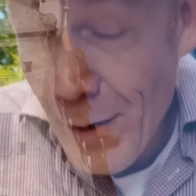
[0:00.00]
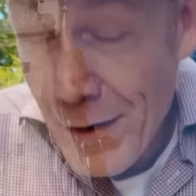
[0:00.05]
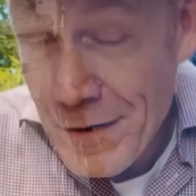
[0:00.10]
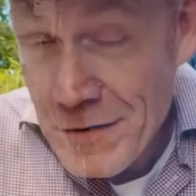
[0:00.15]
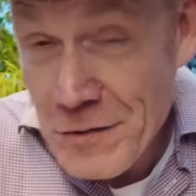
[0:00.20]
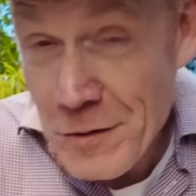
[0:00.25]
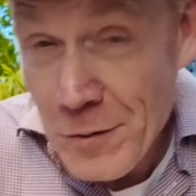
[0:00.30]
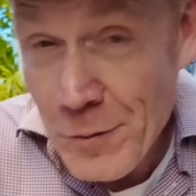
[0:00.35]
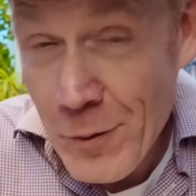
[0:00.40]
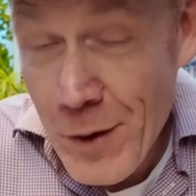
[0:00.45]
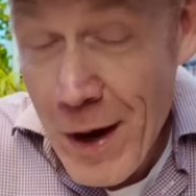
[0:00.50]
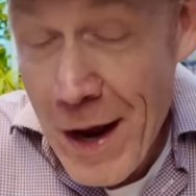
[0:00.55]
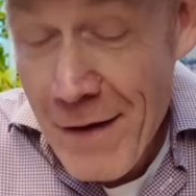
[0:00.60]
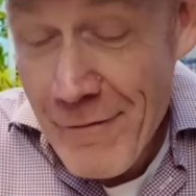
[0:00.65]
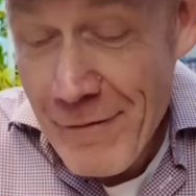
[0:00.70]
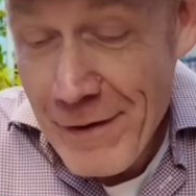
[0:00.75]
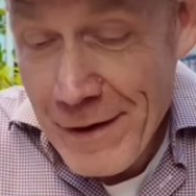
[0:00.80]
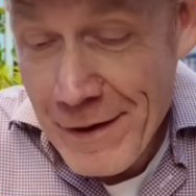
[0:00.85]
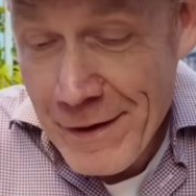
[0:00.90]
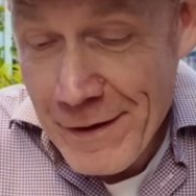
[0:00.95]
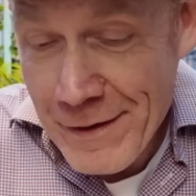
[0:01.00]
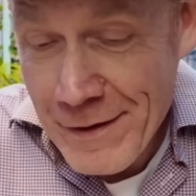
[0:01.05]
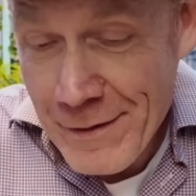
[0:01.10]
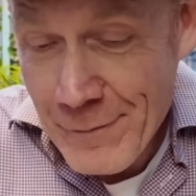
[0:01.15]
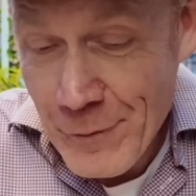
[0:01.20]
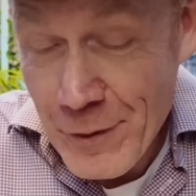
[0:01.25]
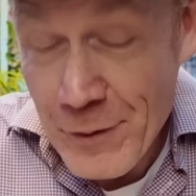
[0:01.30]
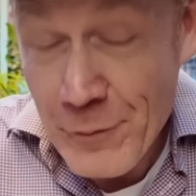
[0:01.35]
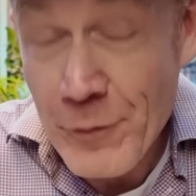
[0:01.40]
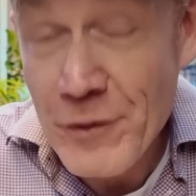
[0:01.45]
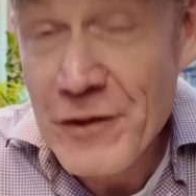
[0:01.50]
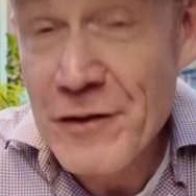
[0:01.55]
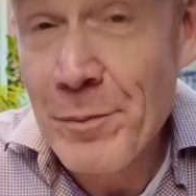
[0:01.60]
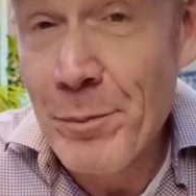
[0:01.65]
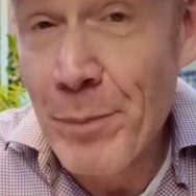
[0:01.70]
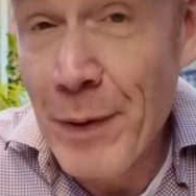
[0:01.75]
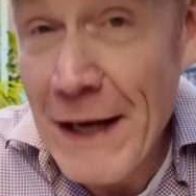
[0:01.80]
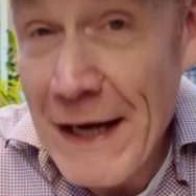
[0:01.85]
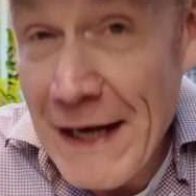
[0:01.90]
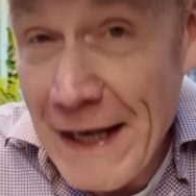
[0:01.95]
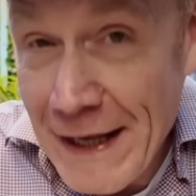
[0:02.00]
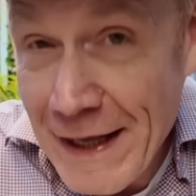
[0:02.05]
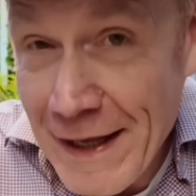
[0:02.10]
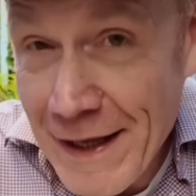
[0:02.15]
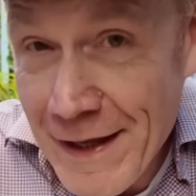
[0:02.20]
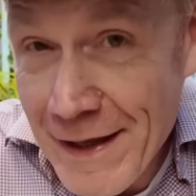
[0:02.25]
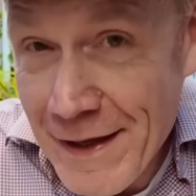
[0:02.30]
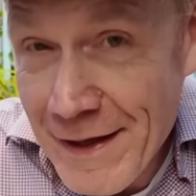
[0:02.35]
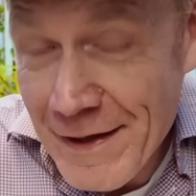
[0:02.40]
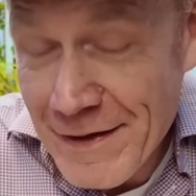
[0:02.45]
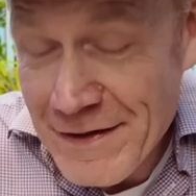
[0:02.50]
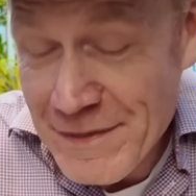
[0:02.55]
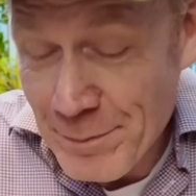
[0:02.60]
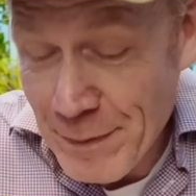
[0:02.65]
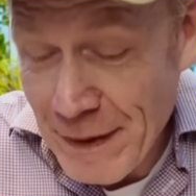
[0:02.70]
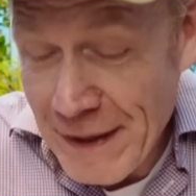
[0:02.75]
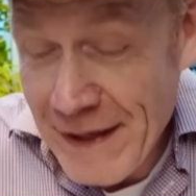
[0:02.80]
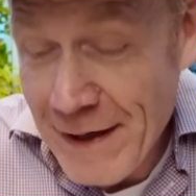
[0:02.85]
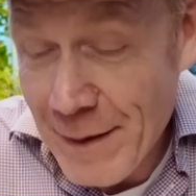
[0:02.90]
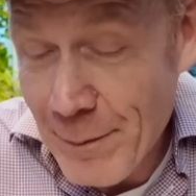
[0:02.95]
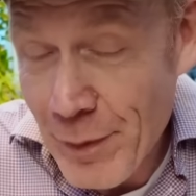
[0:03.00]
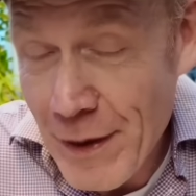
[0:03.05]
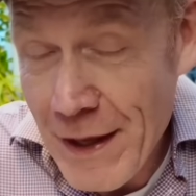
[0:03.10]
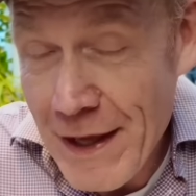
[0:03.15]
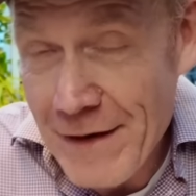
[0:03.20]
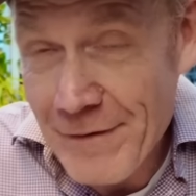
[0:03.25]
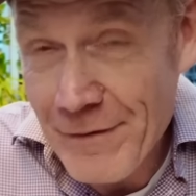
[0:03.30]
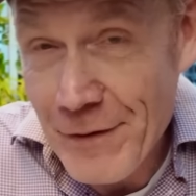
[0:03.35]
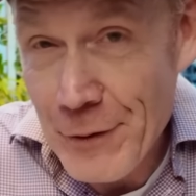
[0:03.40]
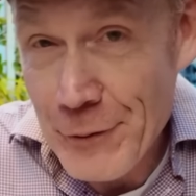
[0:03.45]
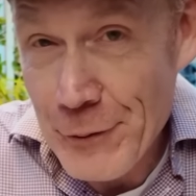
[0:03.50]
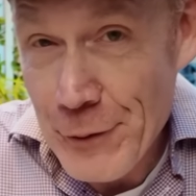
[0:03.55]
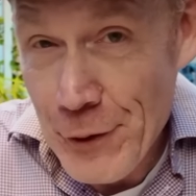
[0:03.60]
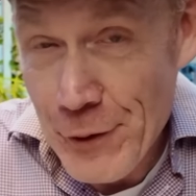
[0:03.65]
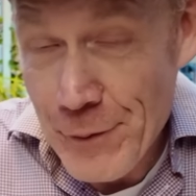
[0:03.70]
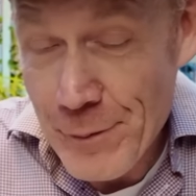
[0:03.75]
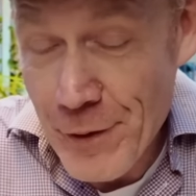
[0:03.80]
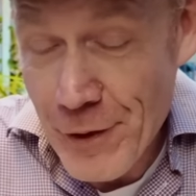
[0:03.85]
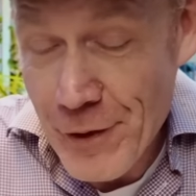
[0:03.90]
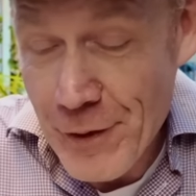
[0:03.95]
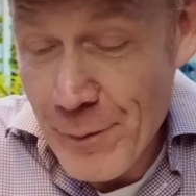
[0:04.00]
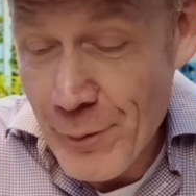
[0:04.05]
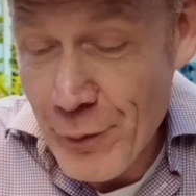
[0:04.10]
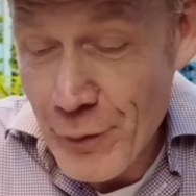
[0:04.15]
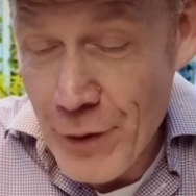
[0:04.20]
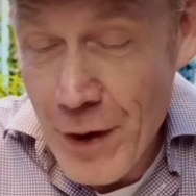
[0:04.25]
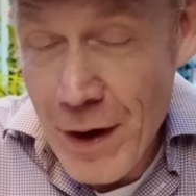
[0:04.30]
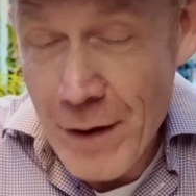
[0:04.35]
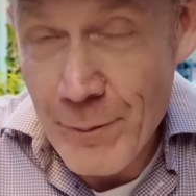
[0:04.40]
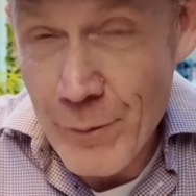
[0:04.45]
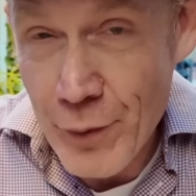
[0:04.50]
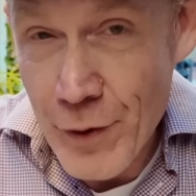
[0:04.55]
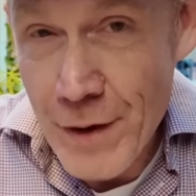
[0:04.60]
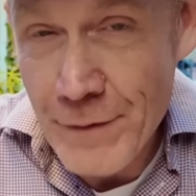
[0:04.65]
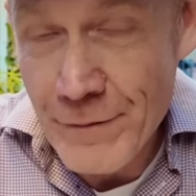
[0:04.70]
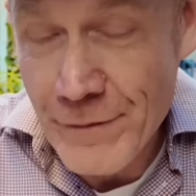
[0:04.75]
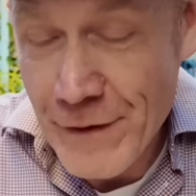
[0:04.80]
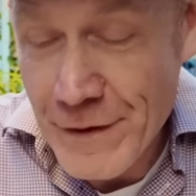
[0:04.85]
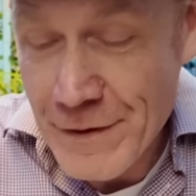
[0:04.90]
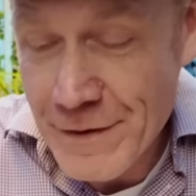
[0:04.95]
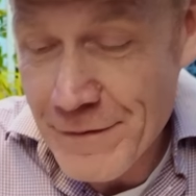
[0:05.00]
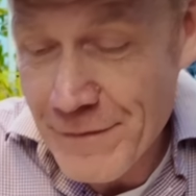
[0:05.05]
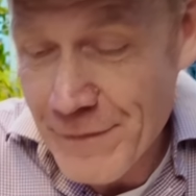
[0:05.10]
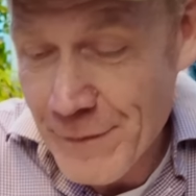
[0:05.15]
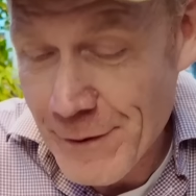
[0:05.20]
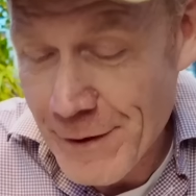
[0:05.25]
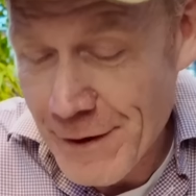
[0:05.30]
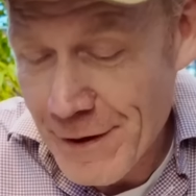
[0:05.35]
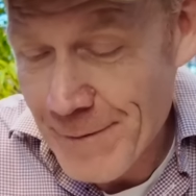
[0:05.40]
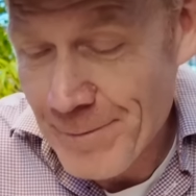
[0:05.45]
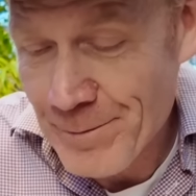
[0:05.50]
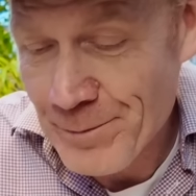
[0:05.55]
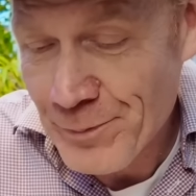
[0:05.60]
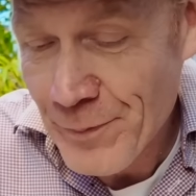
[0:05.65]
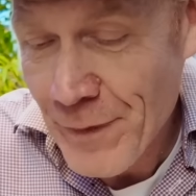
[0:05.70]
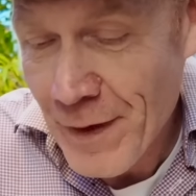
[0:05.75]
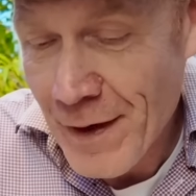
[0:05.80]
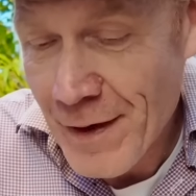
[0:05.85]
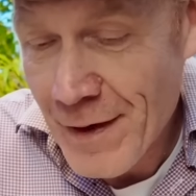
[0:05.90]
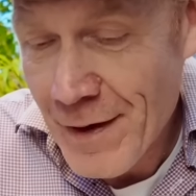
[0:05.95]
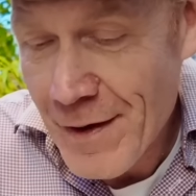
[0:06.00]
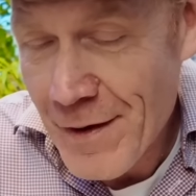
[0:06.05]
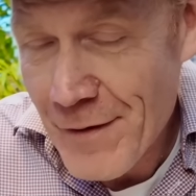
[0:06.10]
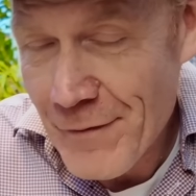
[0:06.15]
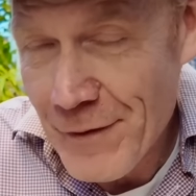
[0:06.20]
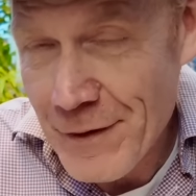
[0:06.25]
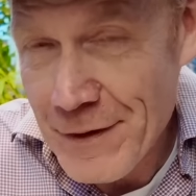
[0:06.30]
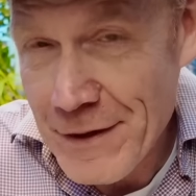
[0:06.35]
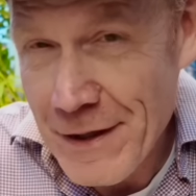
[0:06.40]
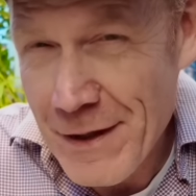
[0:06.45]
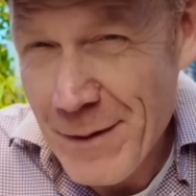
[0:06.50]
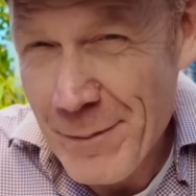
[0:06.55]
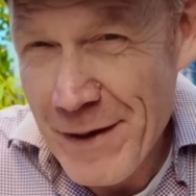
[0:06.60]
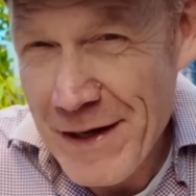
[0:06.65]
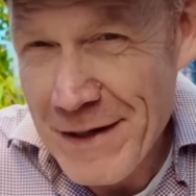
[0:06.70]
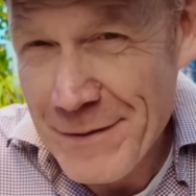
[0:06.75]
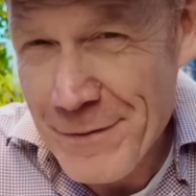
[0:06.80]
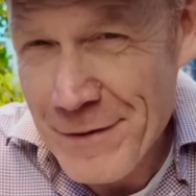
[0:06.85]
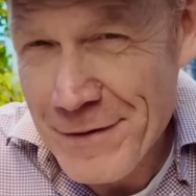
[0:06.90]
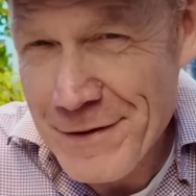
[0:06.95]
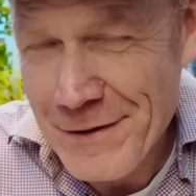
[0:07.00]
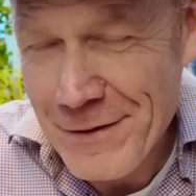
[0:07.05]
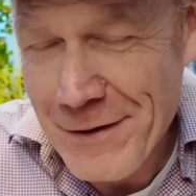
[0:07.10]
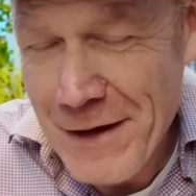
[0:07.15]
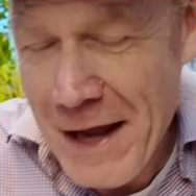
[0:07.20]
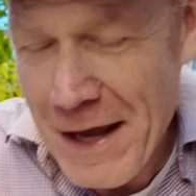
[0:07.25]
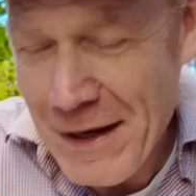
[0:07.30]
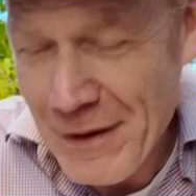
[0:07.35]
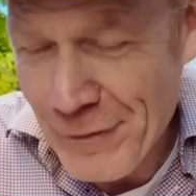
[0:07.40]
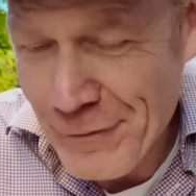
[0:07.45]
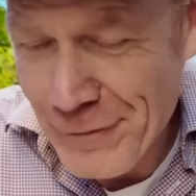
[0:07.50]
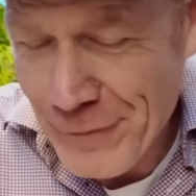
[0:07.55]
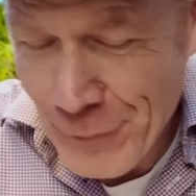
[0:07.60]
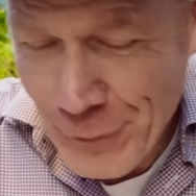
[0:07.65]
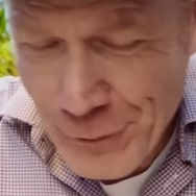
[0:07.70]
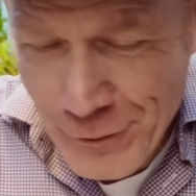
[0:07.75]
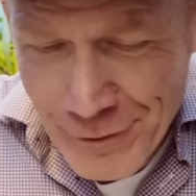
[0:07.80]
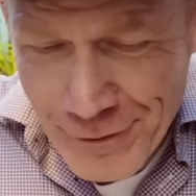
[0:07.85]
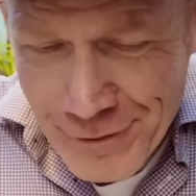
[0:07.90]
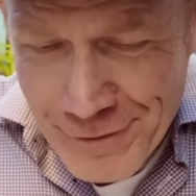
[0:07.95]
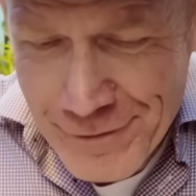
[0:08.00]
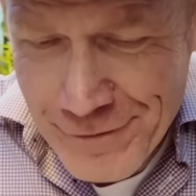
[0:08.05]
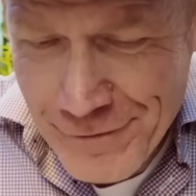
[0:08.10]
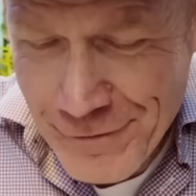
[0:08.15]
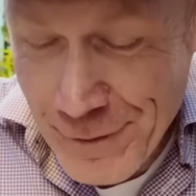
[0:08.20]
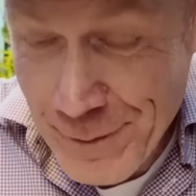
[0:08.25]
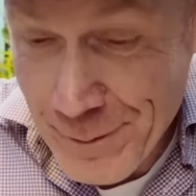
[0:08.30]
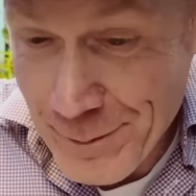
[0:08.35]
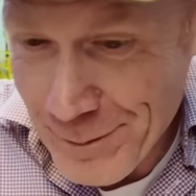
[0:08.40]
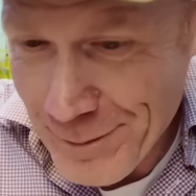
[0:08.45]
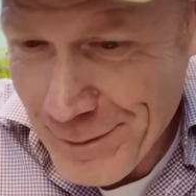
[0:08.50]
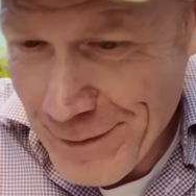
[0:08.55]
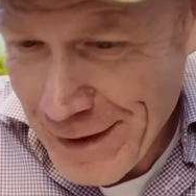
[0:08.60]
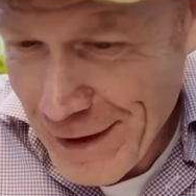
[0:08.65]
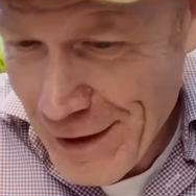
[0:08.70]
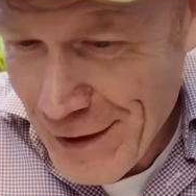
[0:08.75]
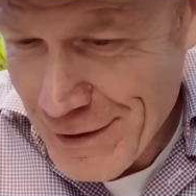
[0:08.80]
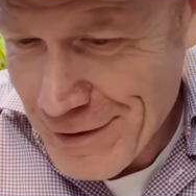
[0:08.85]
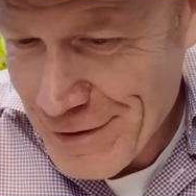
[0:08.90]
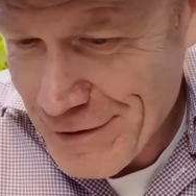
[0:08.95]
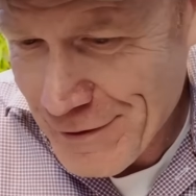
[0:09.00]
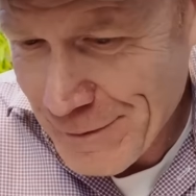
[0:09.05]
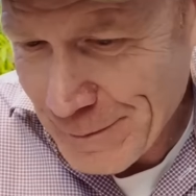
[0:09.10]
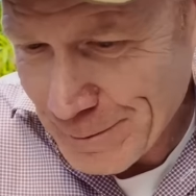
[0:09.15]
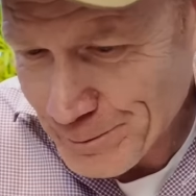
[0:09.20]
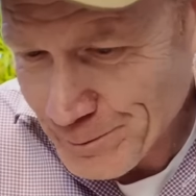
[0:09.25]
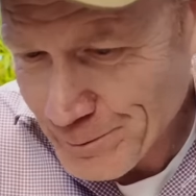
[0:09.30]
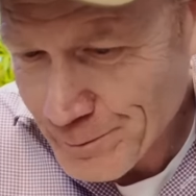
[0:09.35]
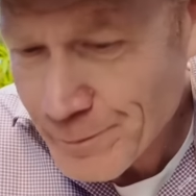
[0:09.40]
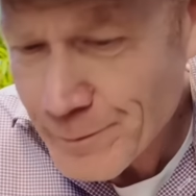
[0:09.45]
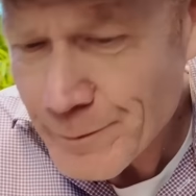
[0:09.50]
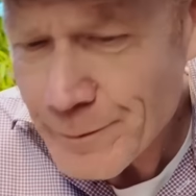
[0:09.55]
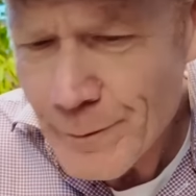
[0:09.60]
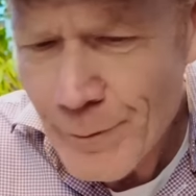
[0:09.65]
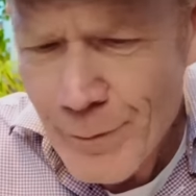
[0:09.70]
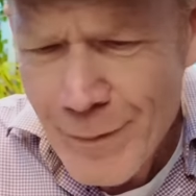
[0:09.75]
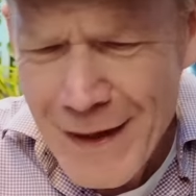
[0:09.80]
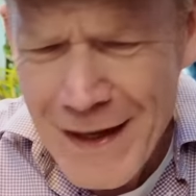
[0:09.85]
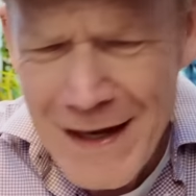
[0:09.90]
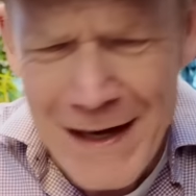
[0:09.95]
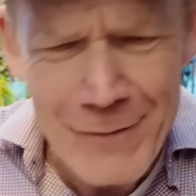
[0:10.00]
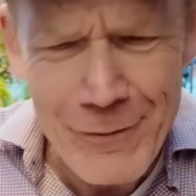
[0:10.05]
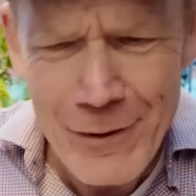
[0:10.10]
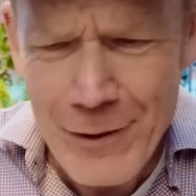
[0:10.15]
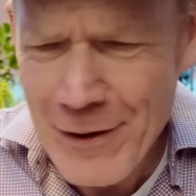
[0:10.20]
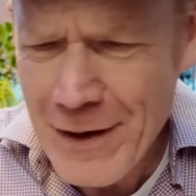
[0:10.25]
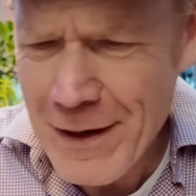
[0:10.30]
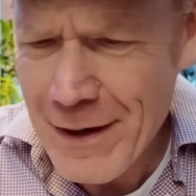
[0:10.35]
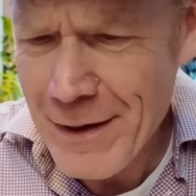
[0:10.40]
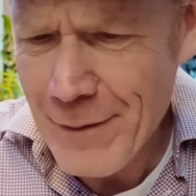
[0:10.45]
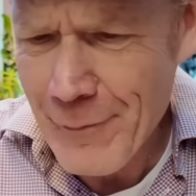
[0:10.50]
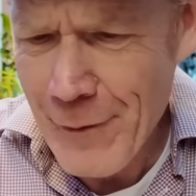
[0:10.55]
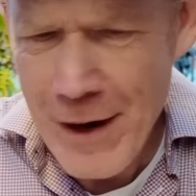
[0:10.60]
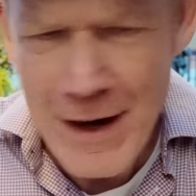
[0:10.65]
right, so we're splitting a plate of the Nuremberger Bratwurst for dinner, because we're still kind of full from lunch. And we're at